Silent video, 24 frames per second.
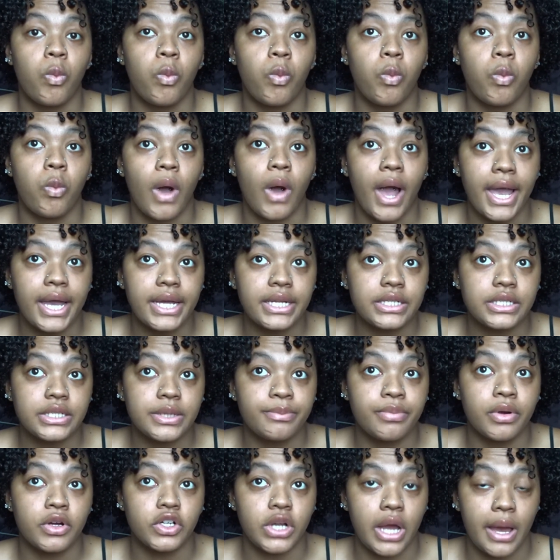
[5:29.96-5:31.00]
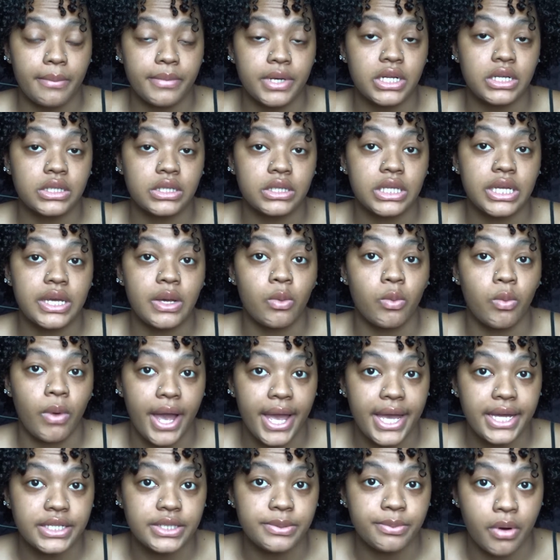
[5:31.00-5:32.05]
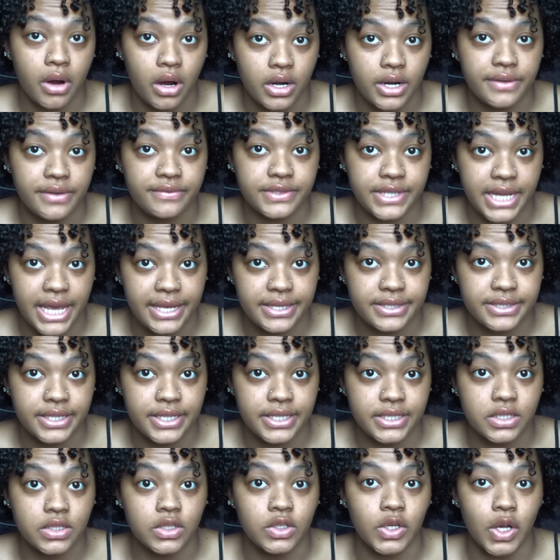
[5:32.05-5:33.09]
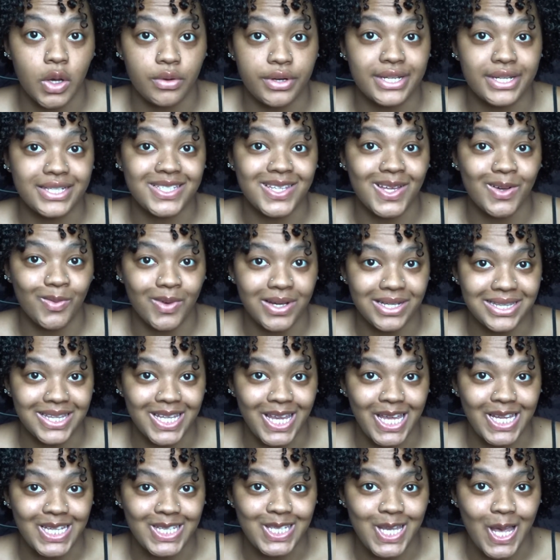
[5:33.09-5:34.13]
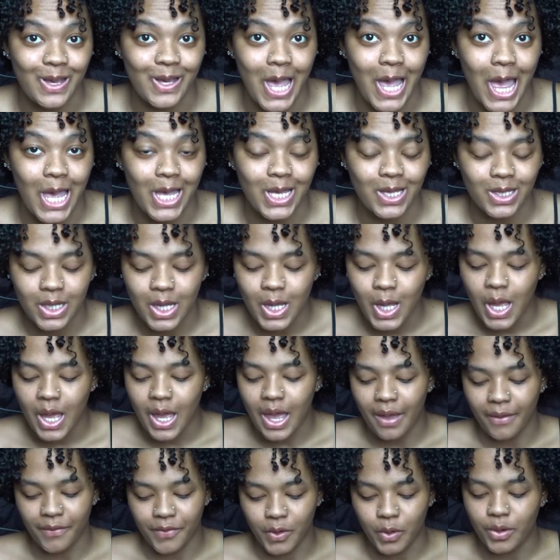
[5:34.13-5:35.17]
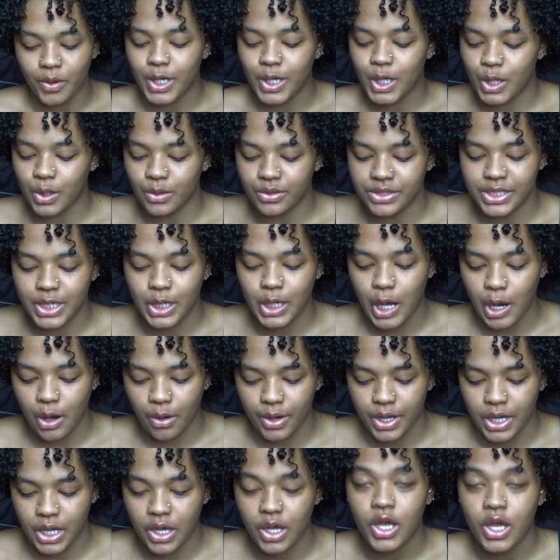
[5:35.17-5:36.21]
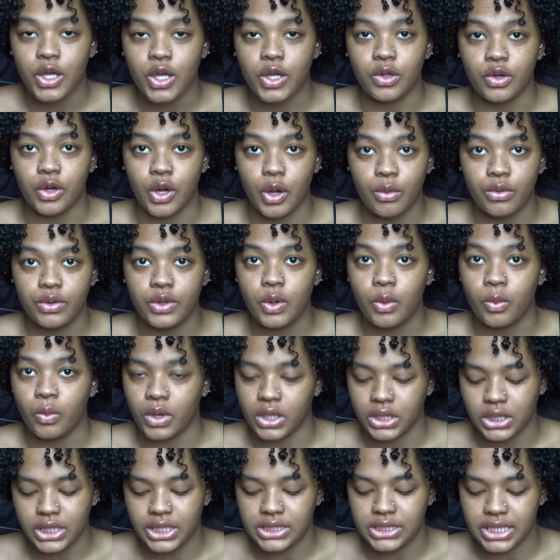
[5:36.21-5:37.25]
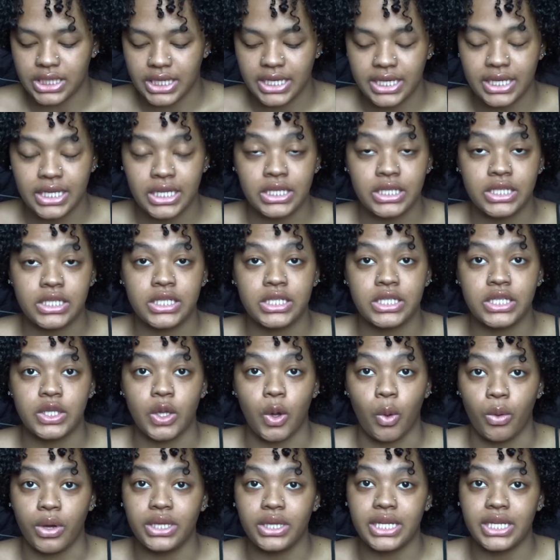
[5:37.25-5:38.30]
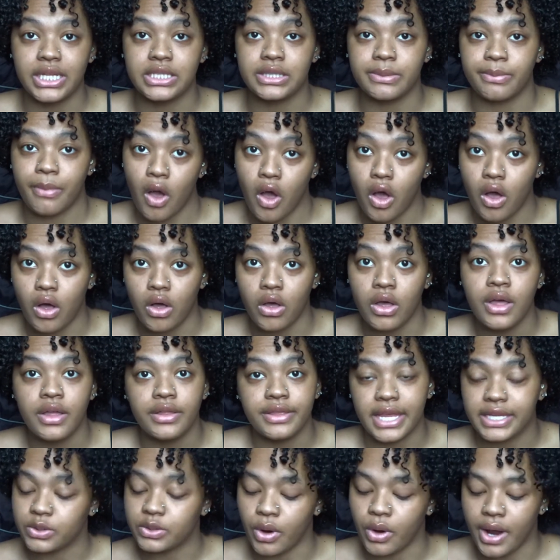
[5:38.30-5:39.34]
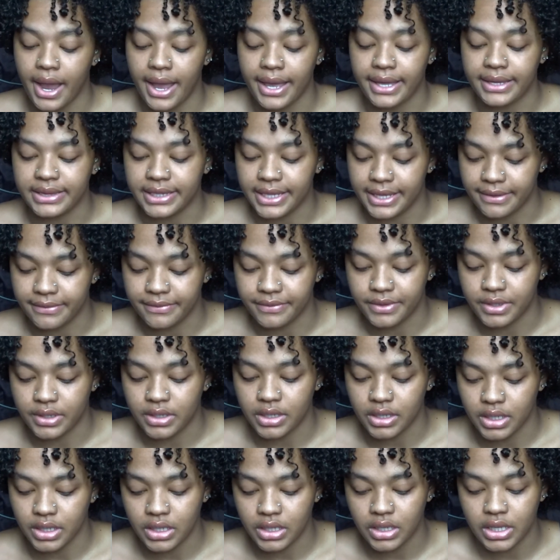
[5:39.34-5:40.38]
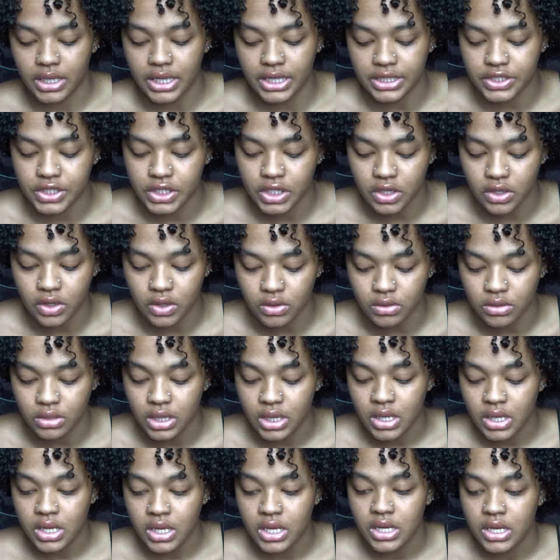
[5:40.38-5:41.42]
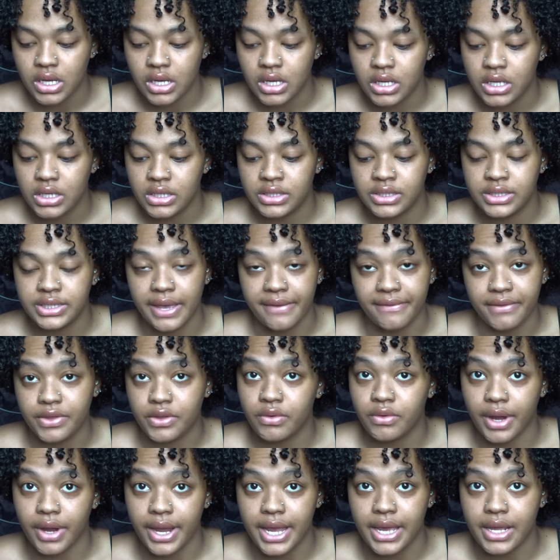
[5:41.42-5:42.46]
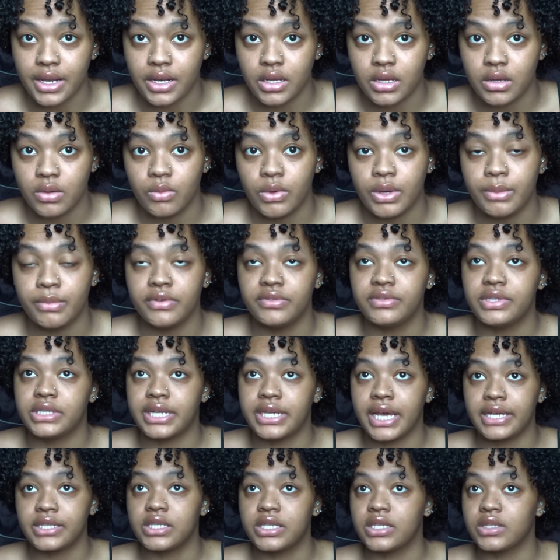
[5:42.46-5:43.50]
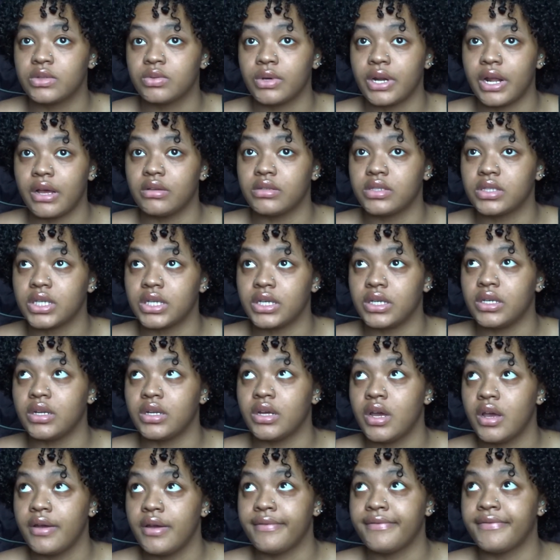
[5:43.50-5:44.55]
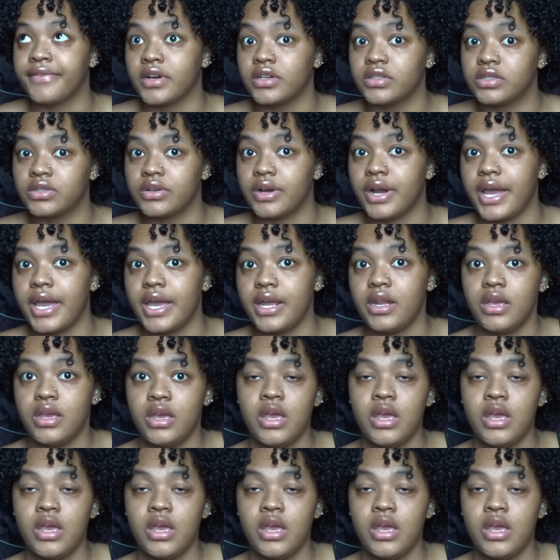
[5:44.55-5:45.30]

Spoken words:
white, predominantly white part of Texas known as the Woodlands. Okay, if you're in Houston area, you know where the Woodlands is, the Woodlands Mall. That's where I lived until 7th grade. We moved to Texas when I was in 1st grade,